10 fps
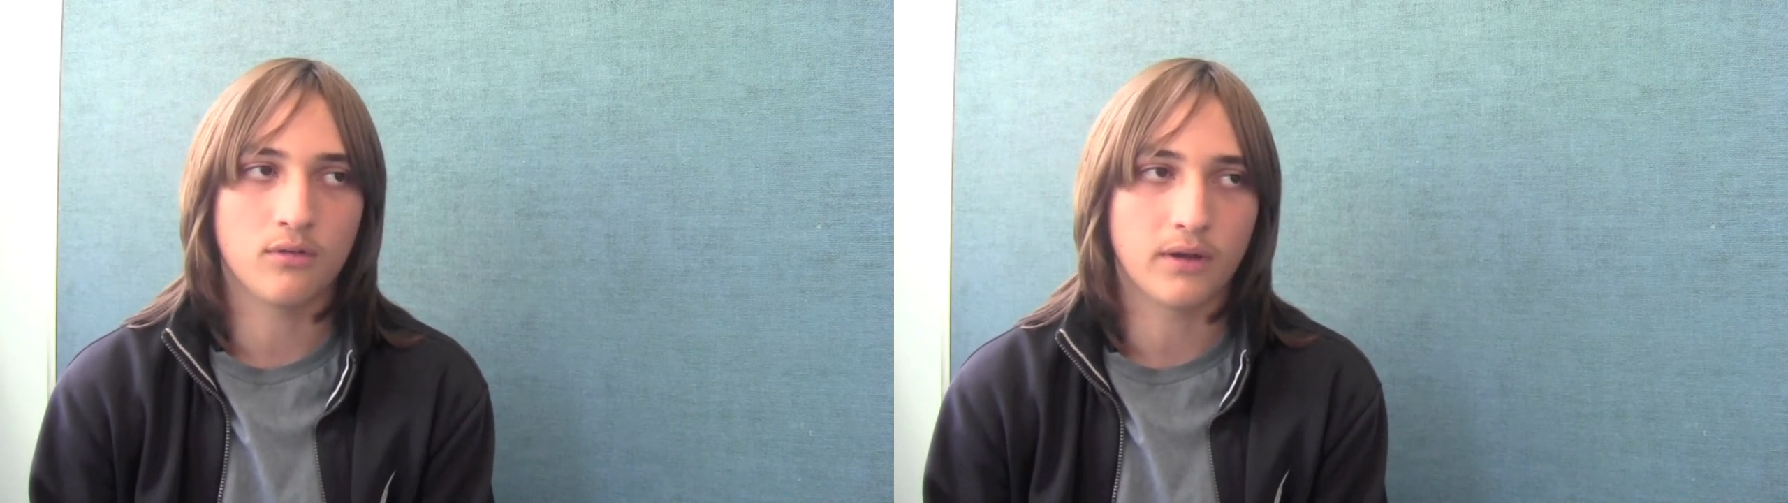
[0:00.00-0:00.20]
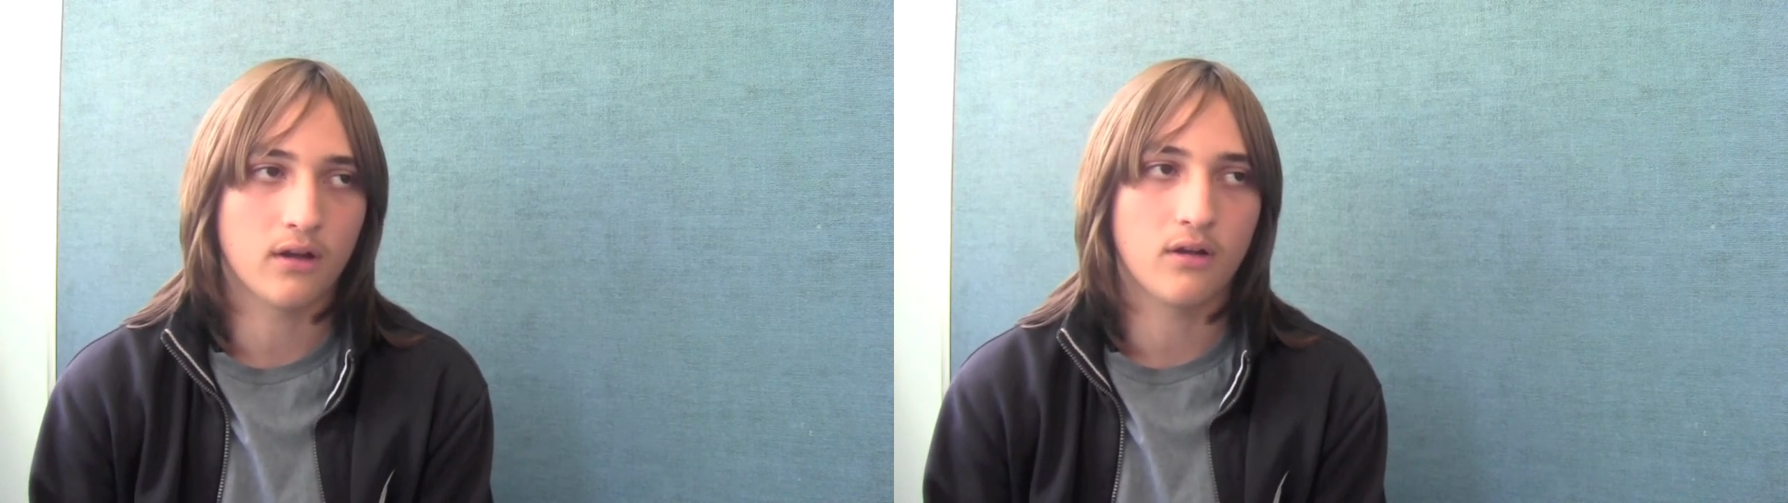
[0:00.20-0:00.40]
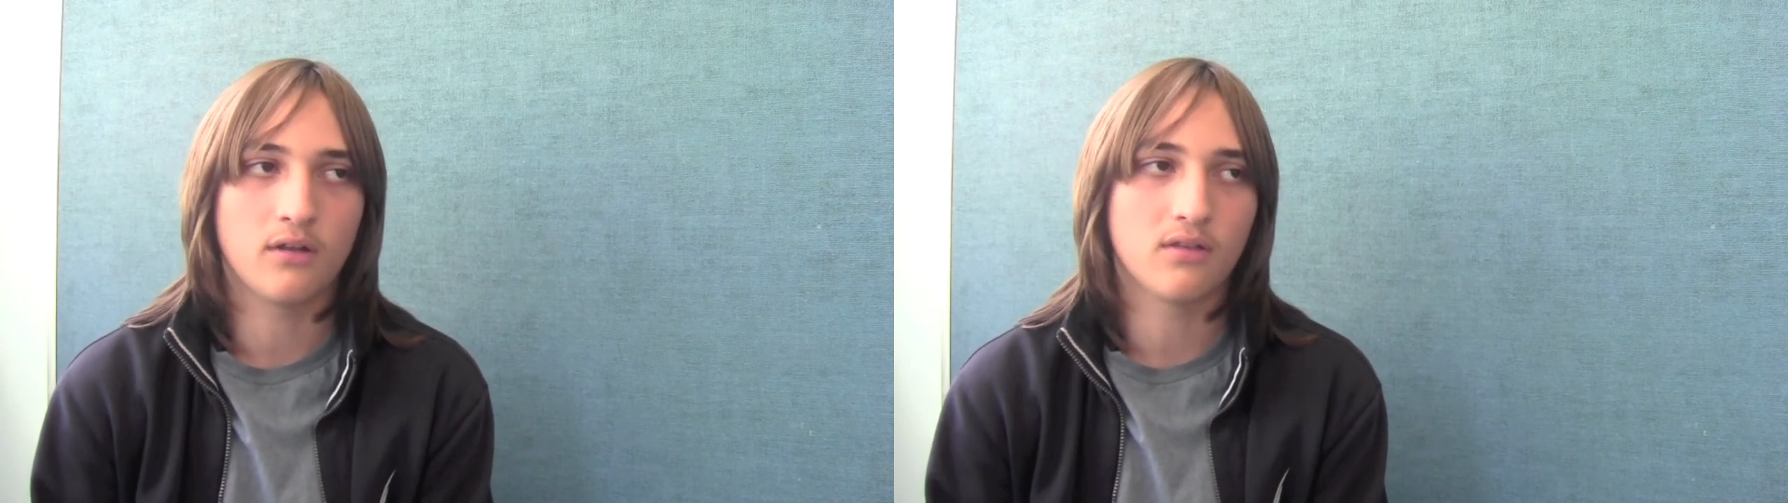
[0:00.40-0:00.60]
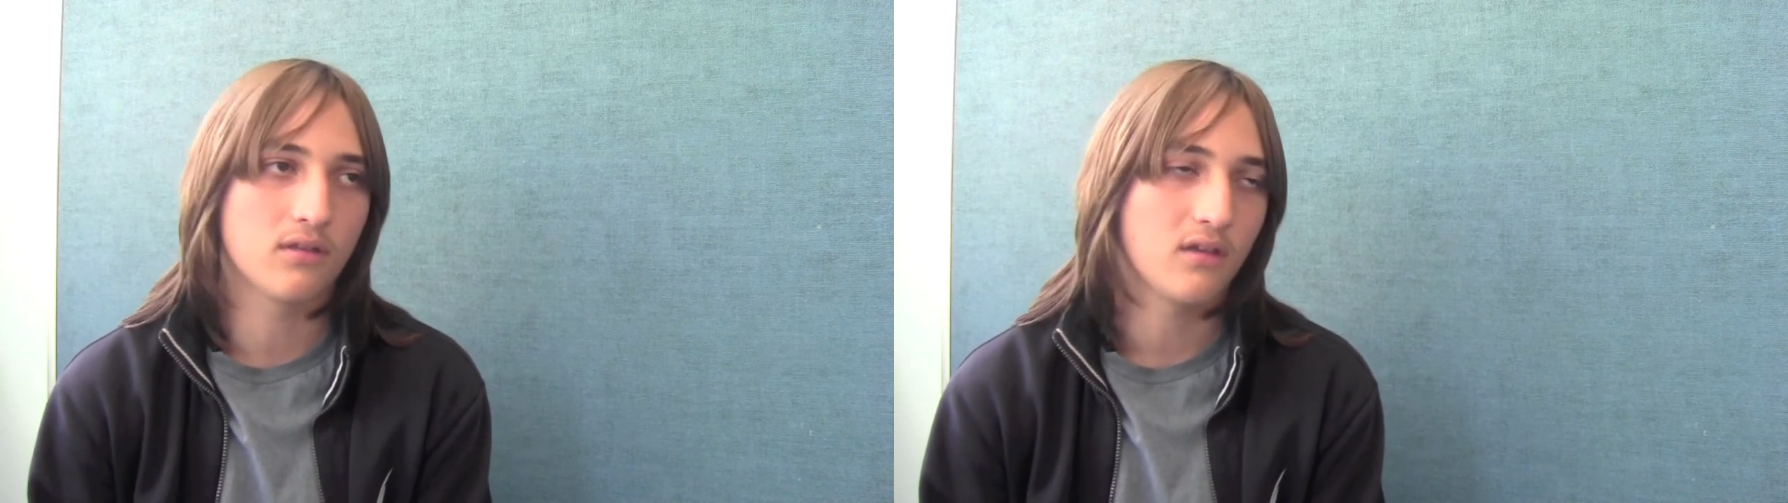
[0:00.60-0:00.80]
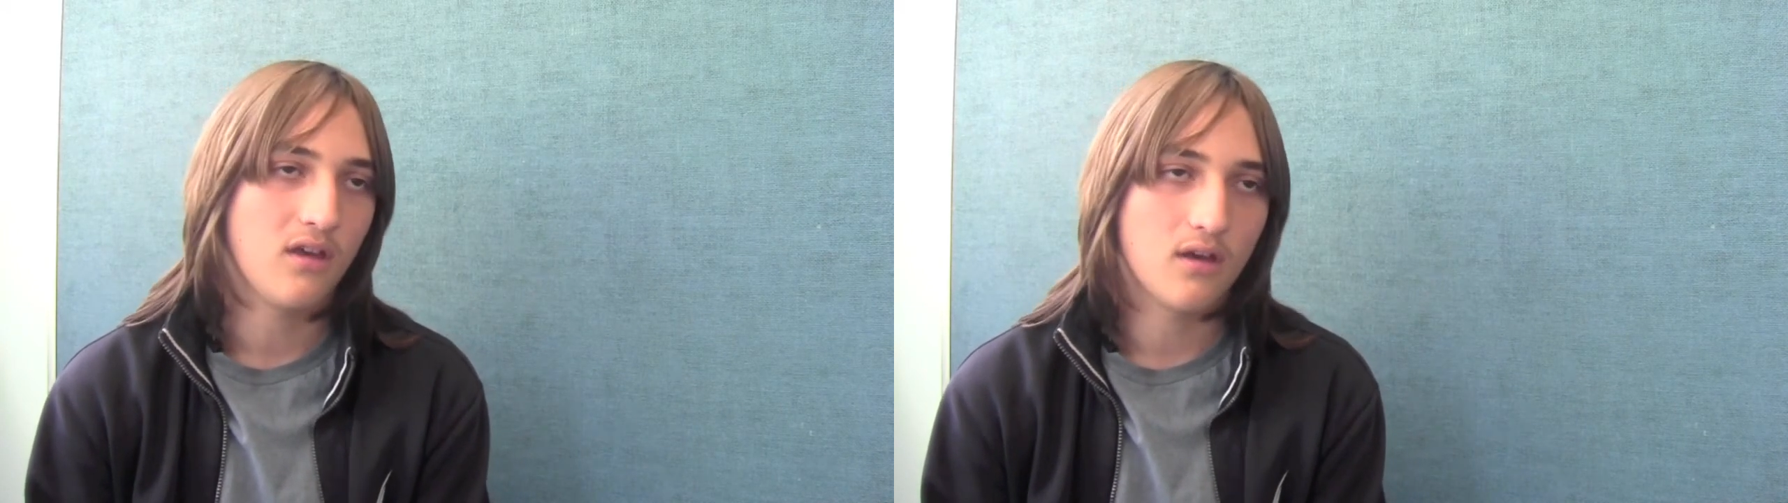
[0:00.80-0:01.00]
your
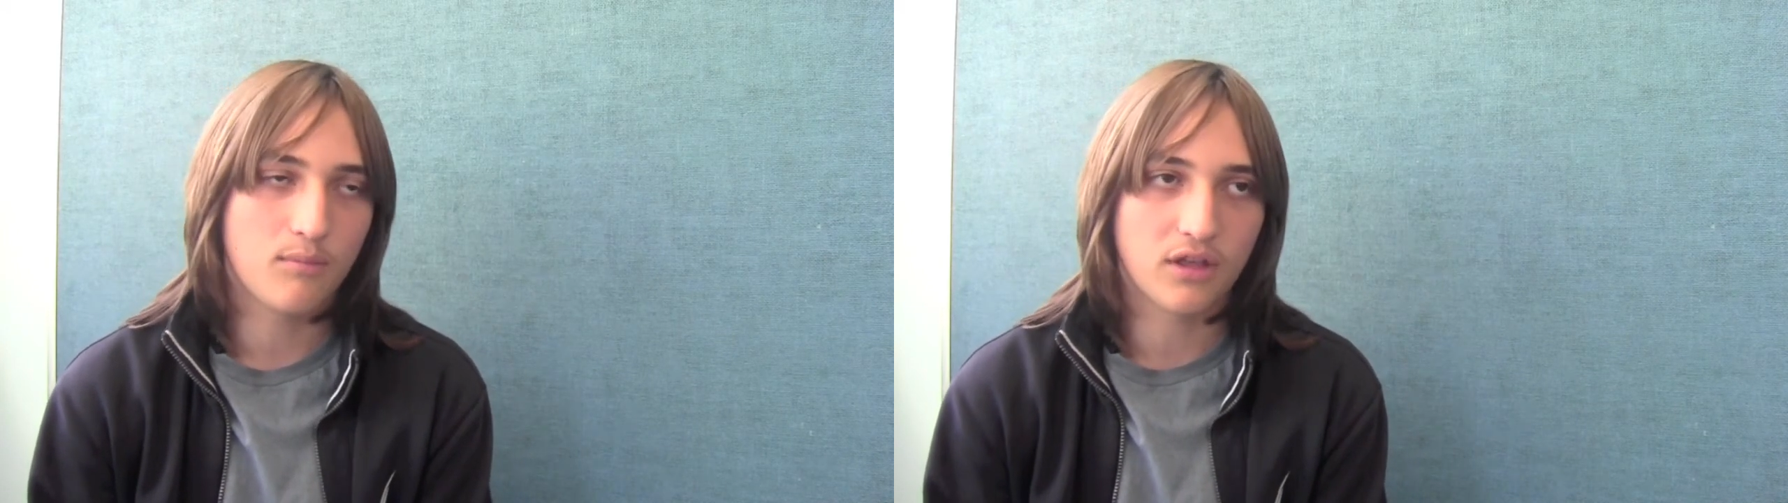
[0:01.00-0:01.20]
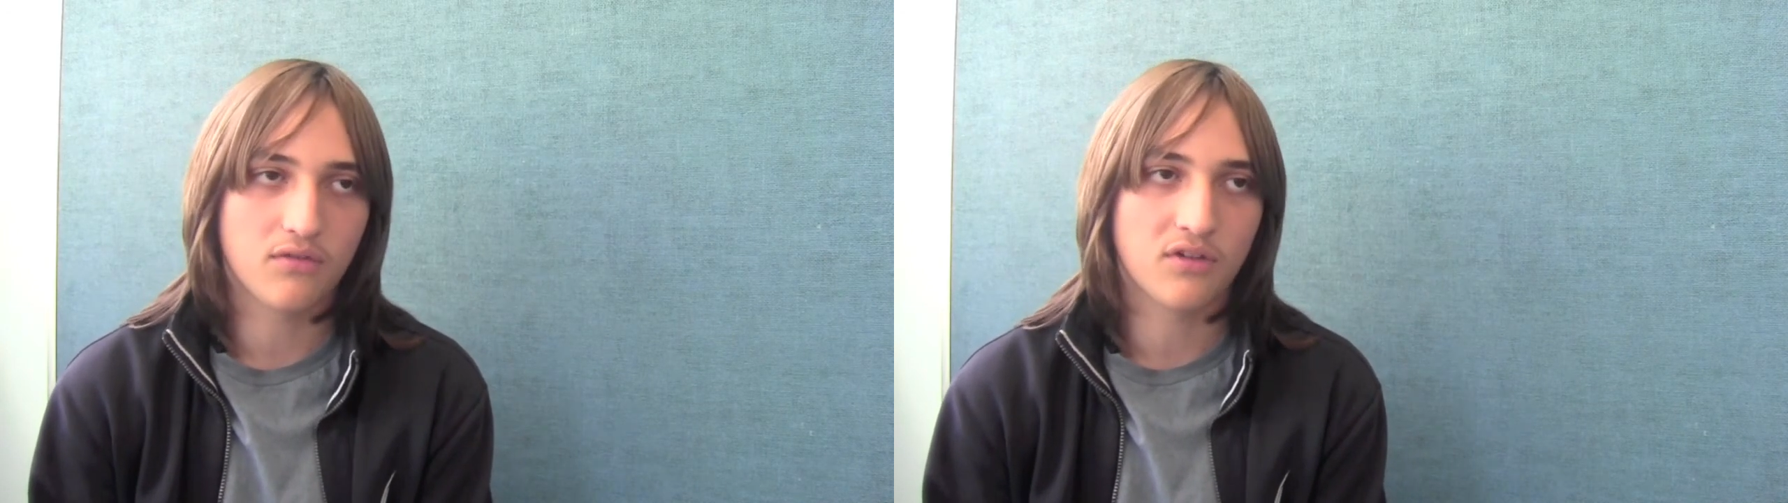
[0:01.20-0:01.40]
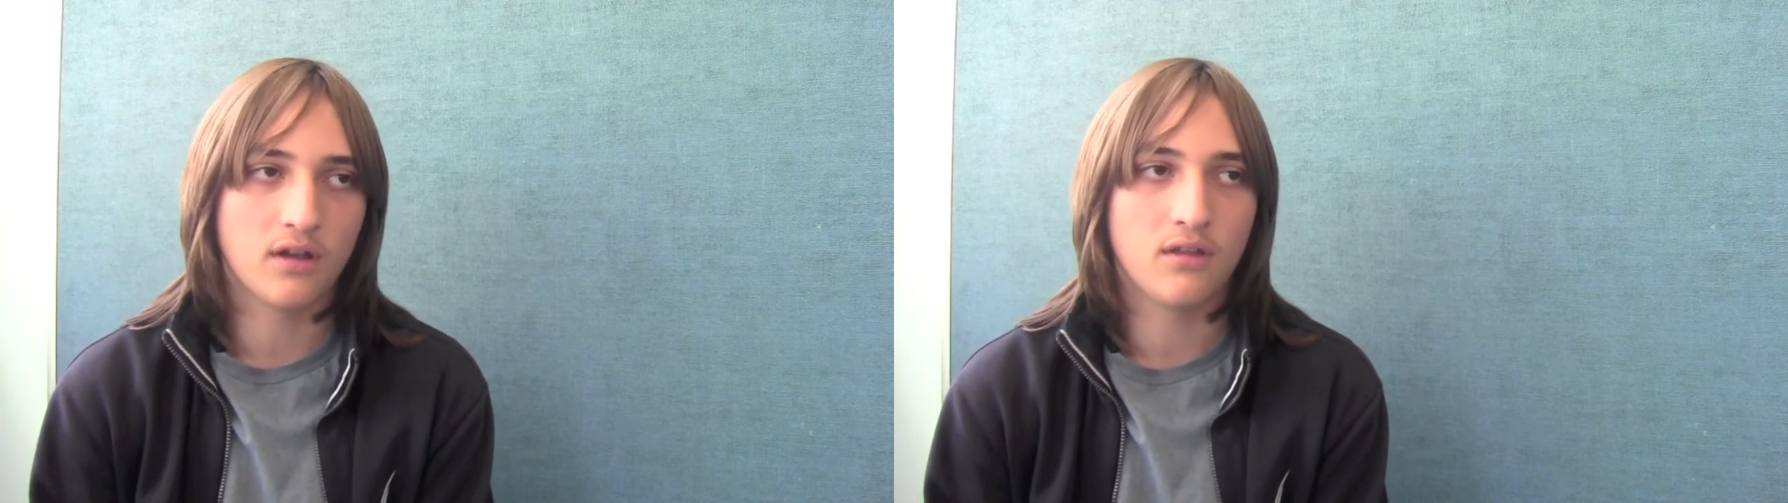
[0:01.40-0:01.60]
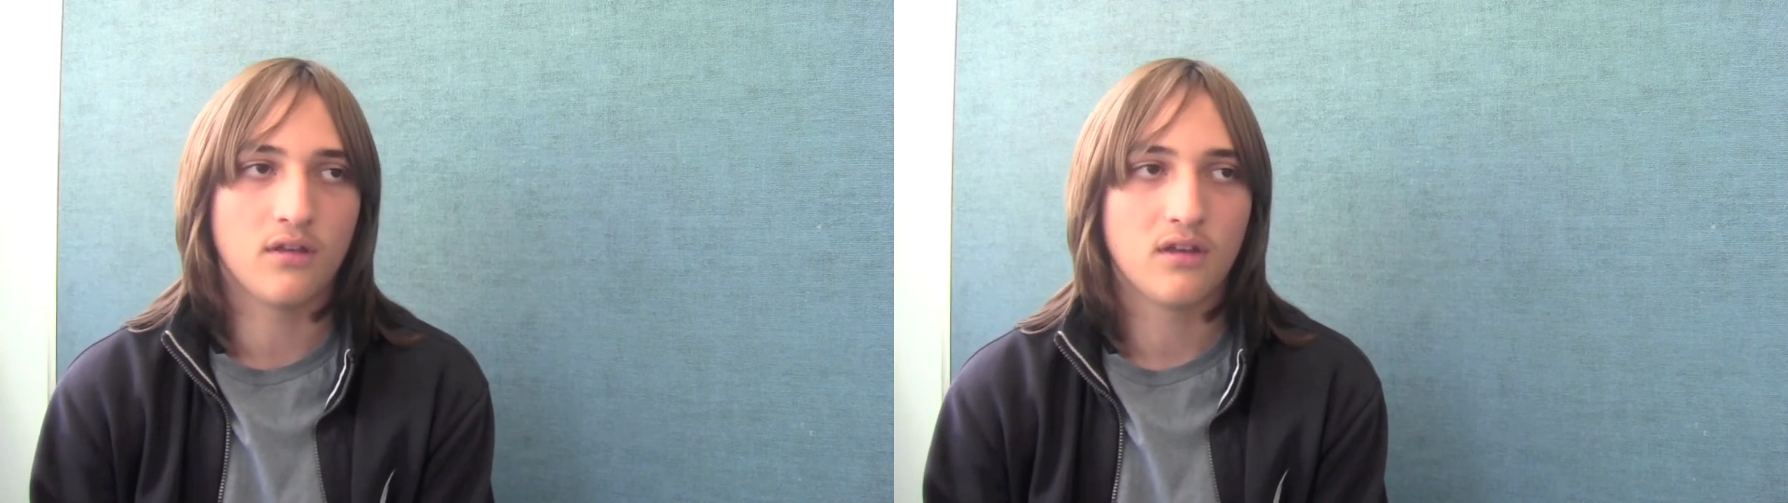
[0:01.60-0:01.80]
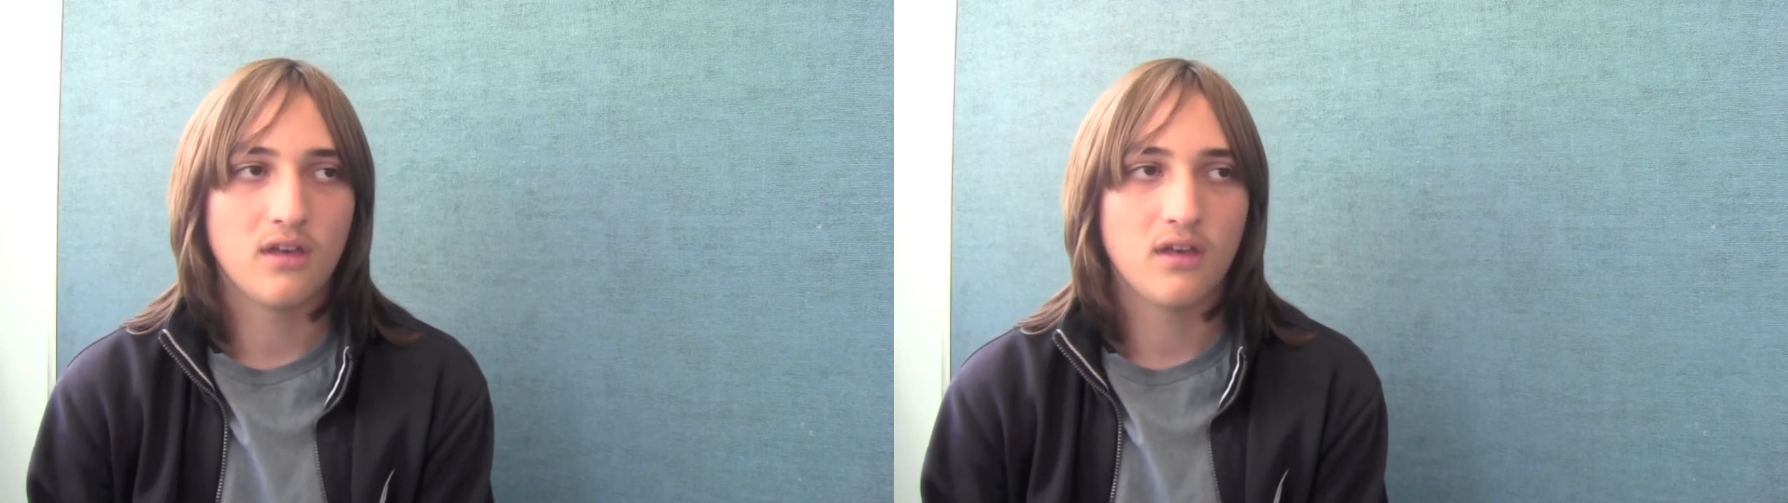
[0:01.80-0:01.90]
parents, best friend.